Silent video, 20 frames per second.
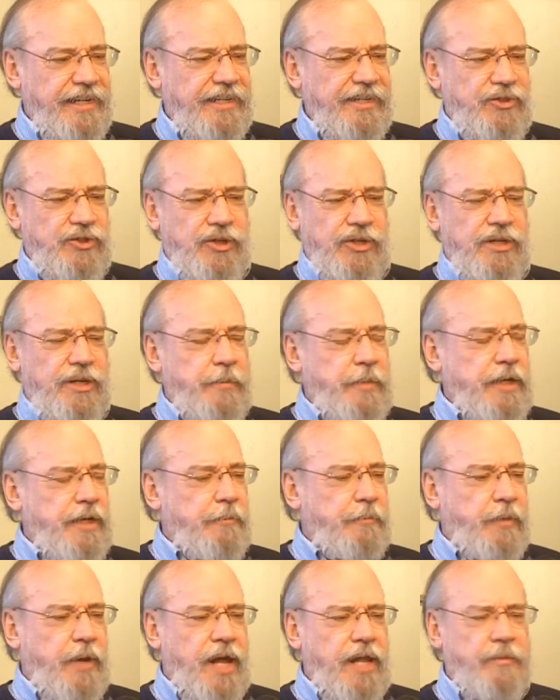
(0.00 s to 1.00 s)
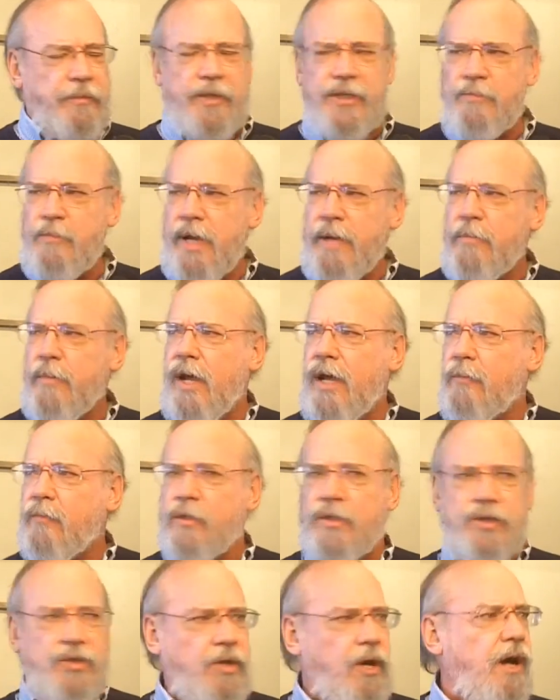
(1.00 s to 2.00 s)
And it shouldn't have been a problem, because my
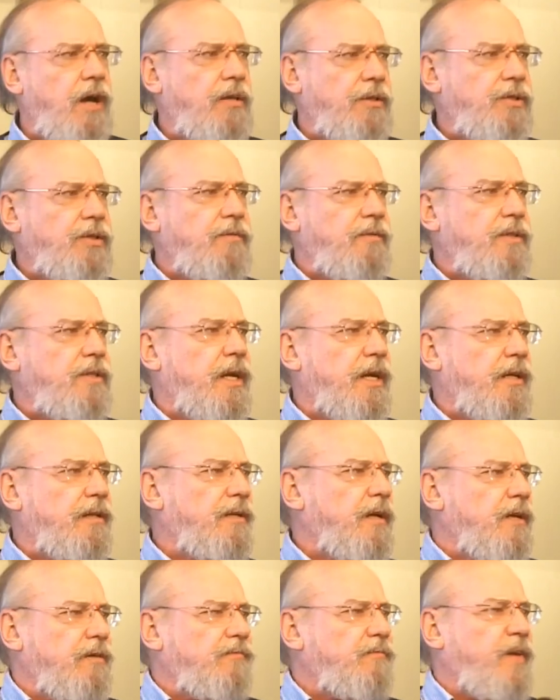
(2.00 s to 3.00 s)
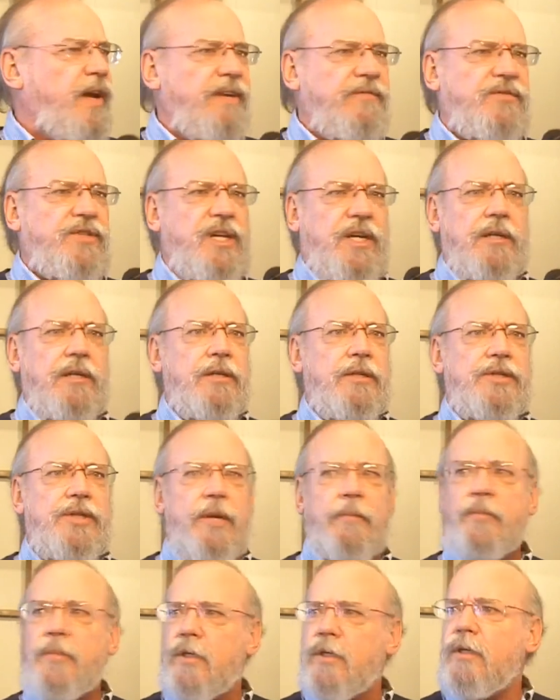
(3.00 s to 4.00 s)
mom was tall. She was like, I don't know, 5'10 or
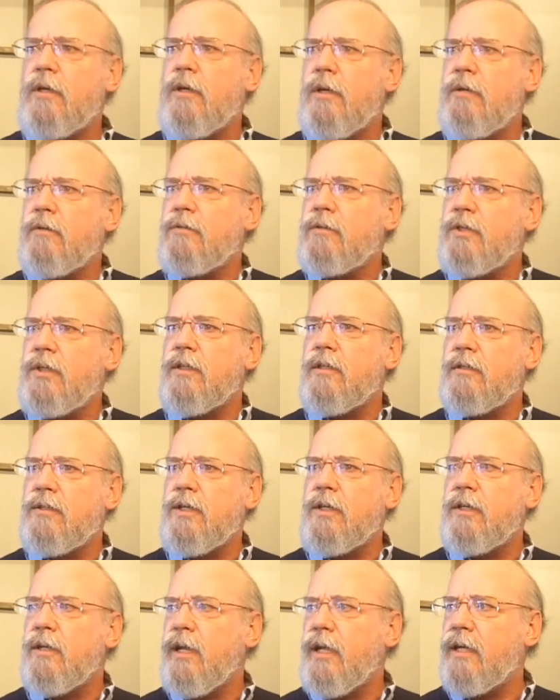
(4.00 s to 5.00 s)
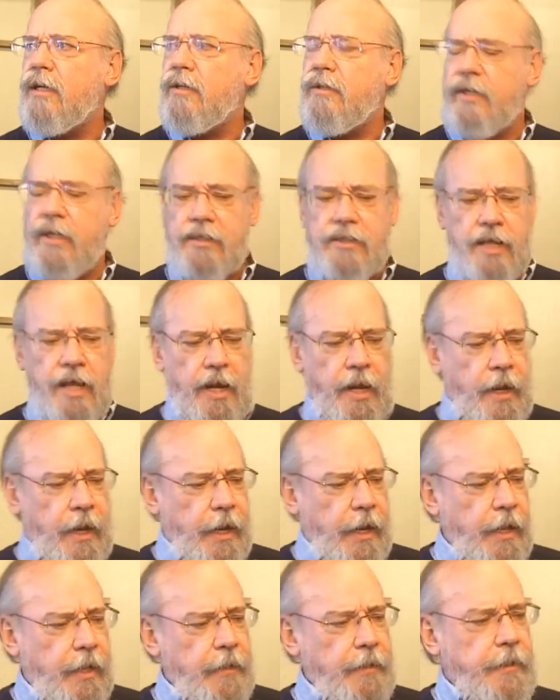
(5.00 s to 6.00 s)
something, you know. She could handle things.
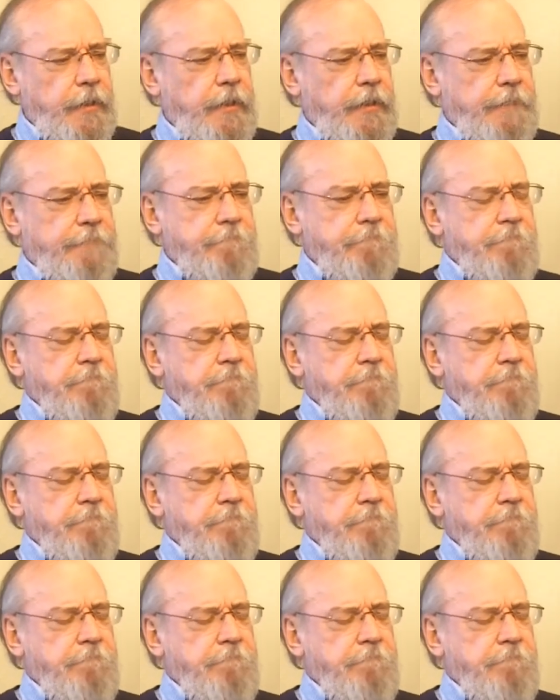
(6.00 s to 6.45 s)
And